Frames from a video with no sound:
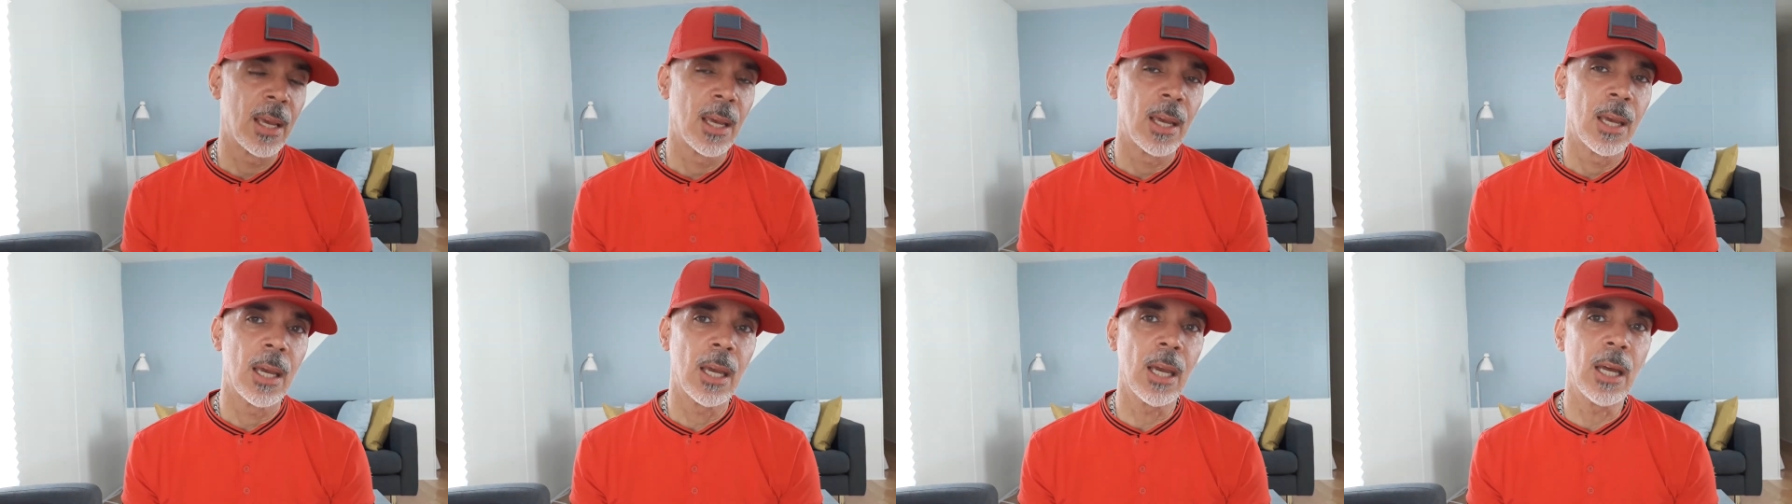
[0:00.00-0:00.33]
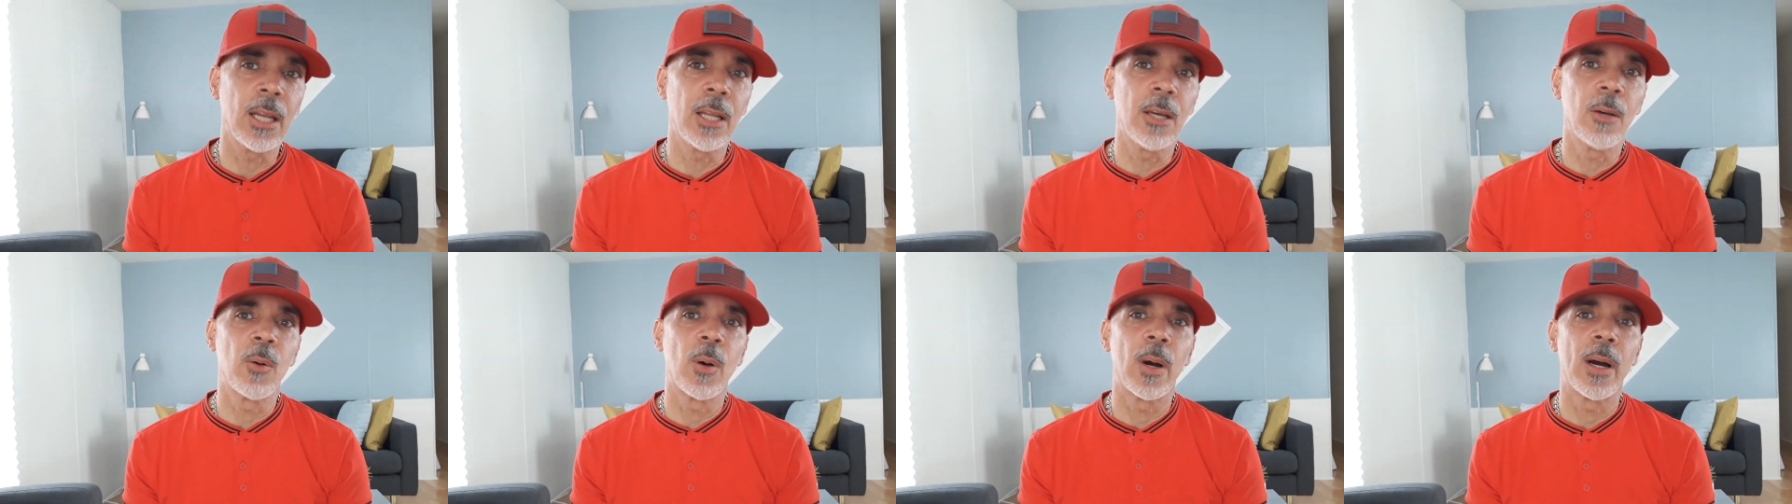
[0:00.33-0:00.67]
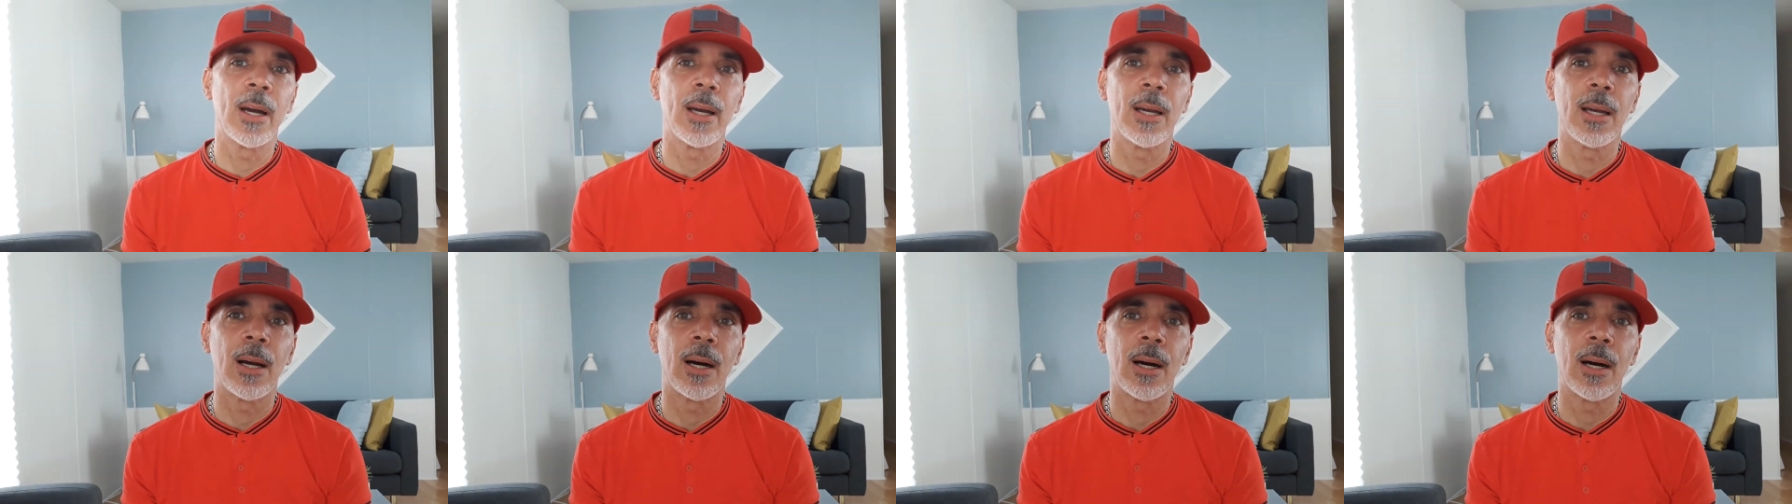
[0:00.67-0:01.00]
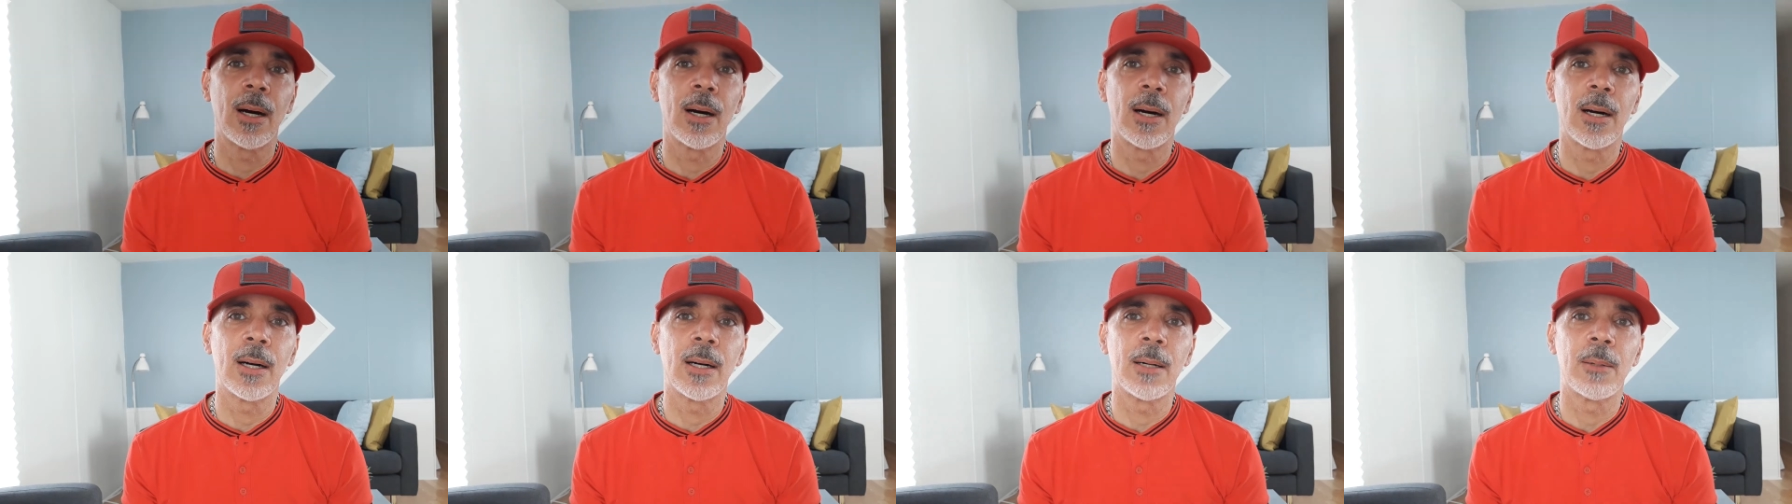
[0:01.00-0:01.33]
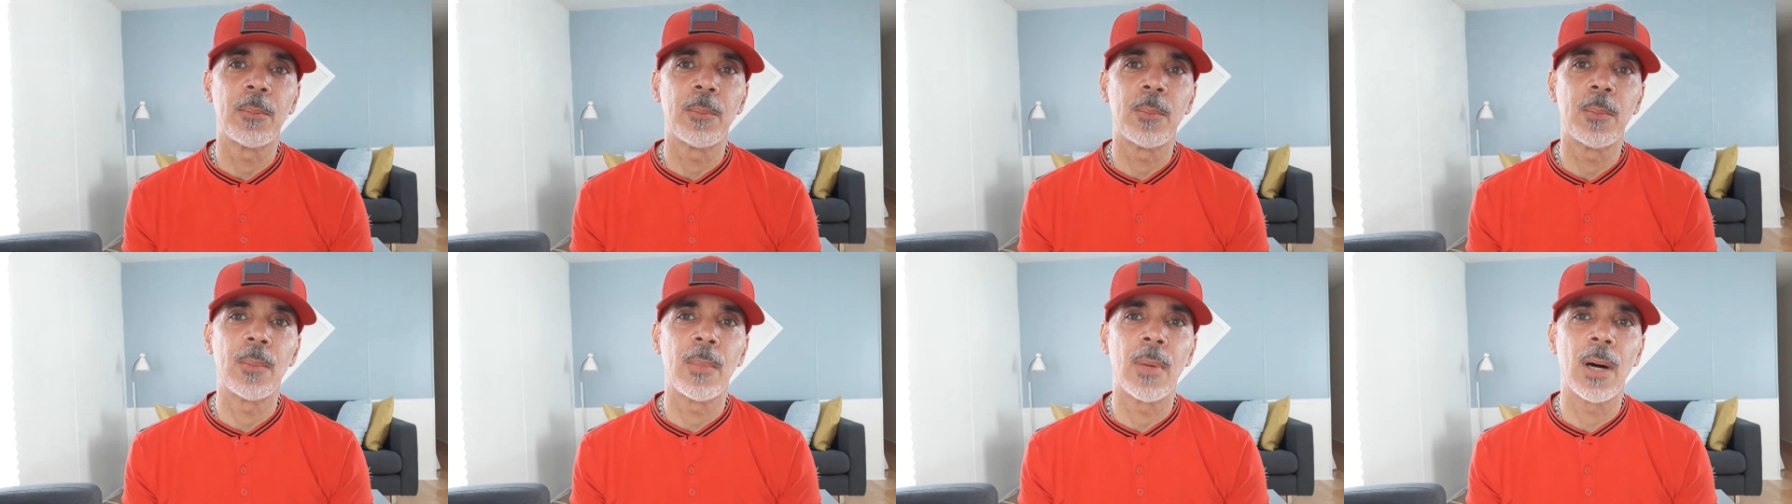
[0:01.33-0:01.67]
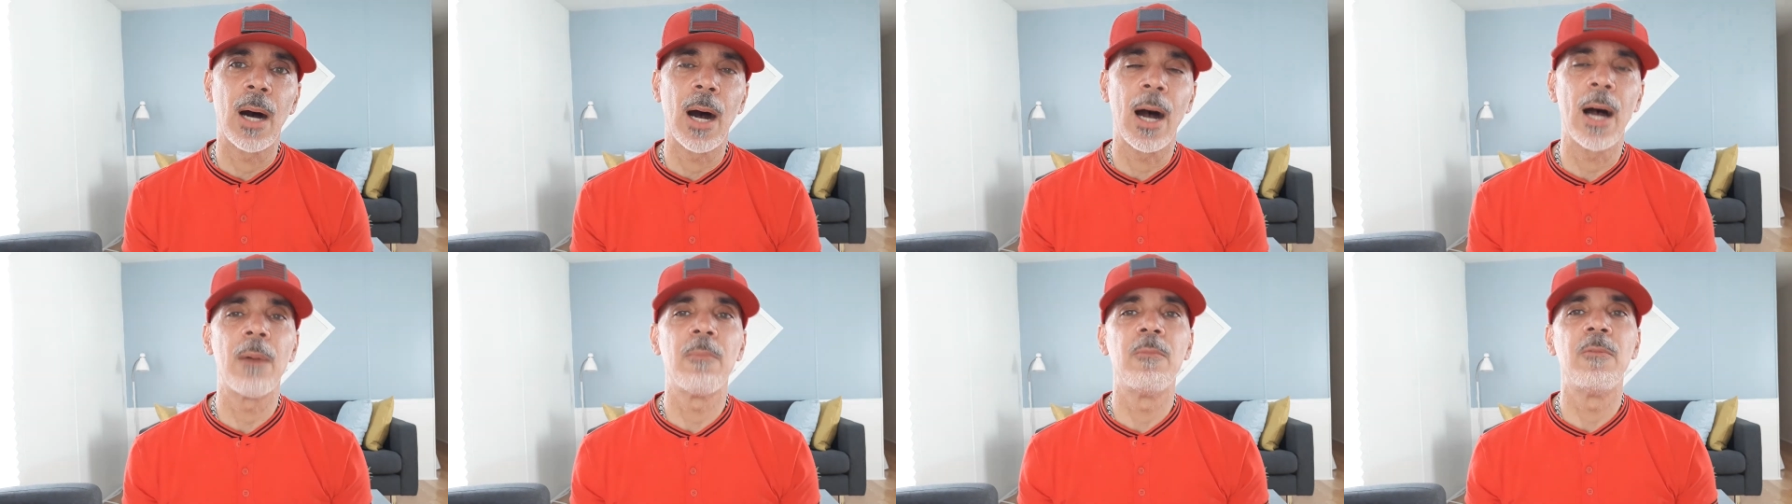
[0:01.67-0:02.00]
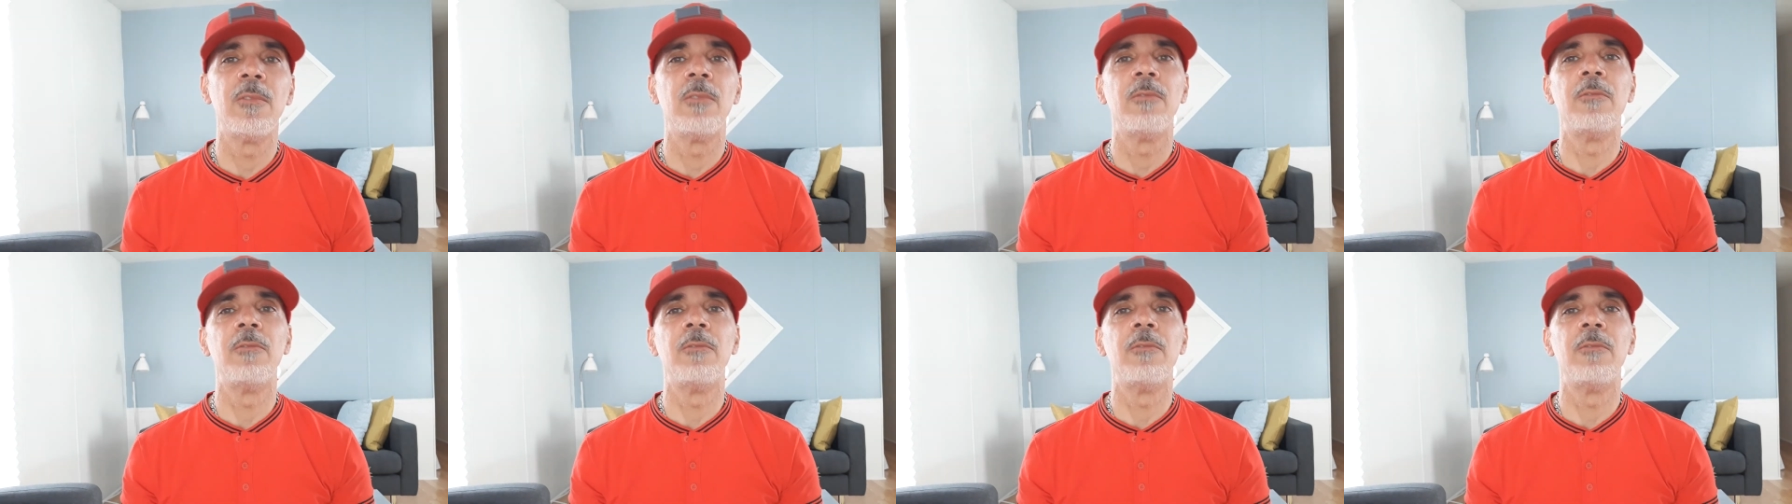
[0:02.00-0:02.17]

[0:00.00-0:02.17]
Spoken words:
Anyway, I'm